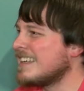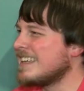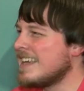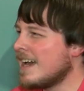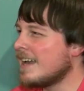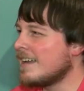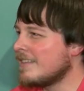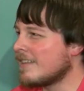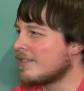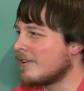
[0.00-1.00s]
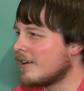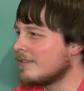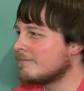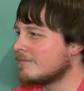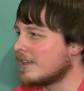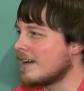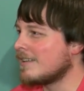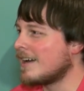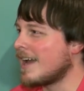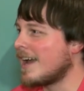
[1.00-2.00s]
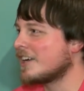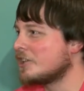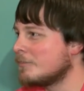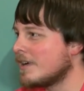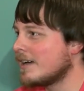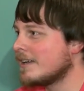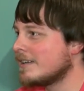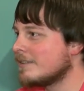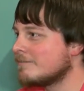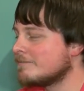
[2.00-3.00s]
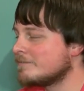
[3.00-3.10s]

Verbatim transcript: Yeah, I had that thought. Not a lot of action behind it.